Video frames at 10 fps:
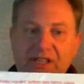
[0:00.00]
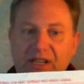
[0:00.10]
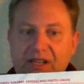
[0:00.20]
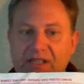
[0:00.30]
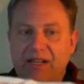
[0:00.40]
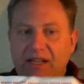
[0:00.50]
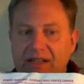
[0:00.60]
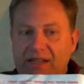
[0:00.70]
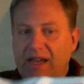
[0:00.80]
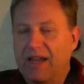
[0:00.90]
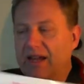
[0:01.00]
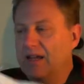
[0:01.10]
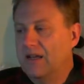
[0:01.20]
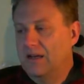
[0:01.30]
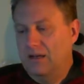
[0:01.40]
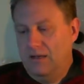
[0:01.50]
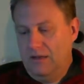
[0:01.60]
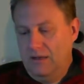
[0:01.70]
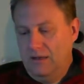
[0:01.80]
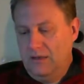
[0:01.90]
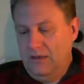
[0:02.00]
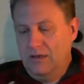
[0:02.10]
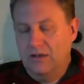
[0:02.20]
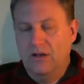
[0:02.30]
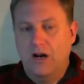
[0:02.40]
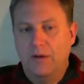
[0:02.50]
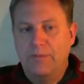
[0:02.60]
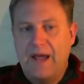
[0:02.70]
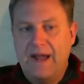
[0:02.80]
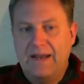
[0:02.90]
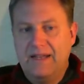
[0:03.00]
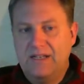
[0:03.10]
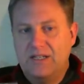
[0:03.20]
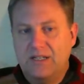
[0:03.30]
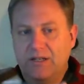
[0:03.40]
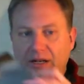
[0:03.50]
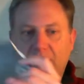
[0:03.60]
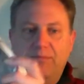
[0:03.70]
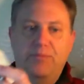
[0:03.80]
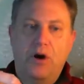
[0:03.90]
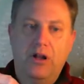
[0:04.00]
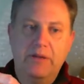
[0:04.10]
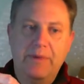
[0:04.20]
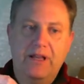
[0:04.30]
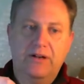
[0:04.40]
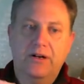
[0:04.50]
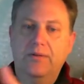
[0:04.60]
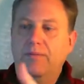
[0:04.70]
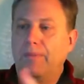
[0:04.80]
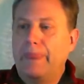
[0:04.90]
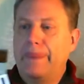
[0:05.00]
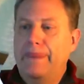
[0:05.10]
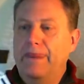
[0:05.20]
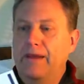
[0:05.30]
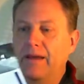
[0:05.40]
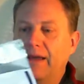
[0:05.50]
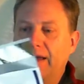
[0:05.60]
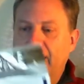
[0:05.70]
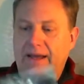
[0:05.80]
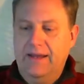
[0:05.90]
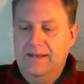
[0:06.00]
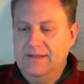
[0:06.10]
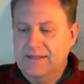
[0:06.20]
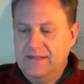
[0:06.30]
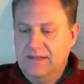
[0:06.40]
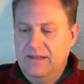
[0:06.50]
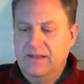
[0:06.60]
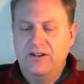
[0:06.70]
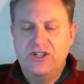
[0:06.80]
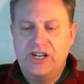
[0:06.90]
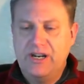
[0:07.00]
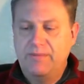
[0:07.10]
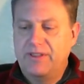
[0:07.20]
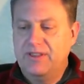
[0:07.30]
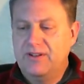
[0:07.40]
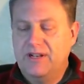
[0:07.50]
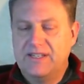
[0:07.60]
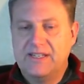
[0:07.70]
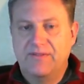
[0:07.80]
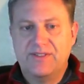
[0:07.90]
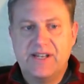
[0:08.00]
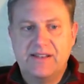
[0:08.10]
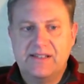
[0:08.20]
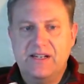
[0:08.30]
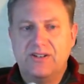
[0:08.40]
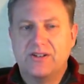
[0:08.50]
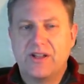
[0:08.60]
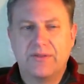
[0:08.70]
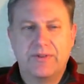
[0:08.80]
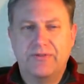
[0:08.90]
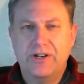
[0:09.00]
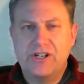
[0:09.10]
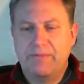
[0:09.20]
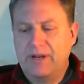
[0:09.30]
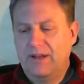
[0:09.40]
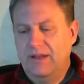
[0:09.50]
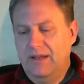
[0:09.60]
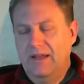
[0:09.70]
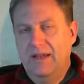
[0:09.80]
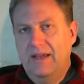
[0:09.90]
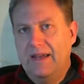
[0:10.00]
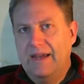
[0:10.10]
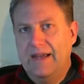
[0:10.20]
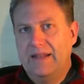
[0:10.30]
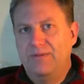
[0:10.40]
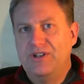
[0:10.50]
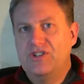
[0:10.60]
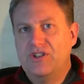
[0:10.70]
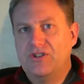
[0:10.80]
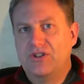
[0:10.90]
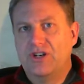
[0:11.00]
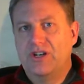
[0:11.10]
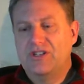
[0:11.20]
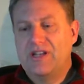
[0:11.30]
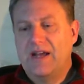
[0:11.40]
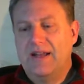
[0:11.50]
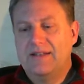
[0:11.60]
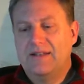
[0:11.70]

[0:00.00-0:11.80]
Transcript: is a non-padded poly mailer, and they're cheap. I think they're like 7 cents each or something with free shipping. And the reason these are good is that